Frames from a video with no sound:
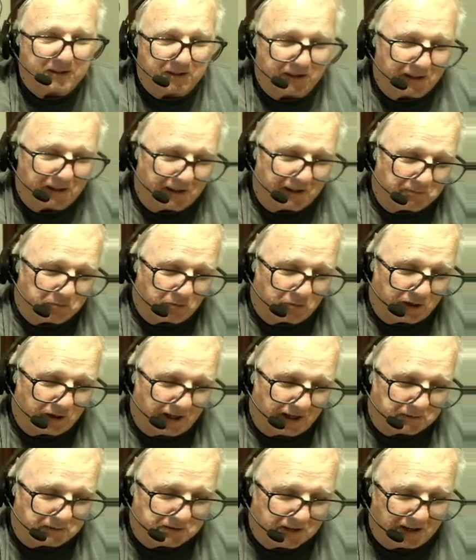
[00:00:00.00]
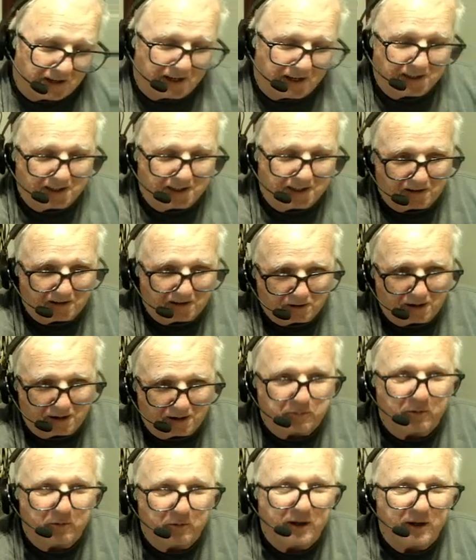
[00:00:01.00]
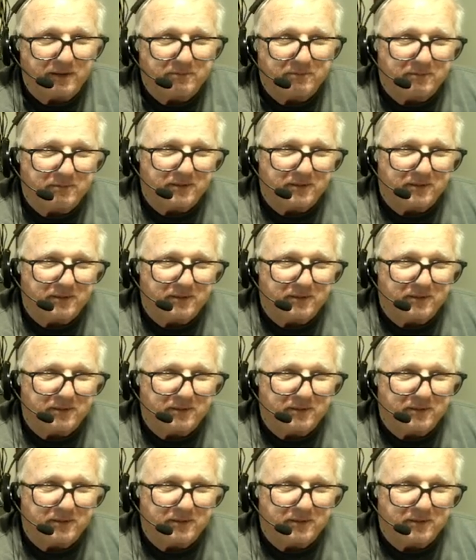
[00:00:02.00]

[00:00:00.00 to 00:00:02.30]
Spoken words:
the left point I select and the right point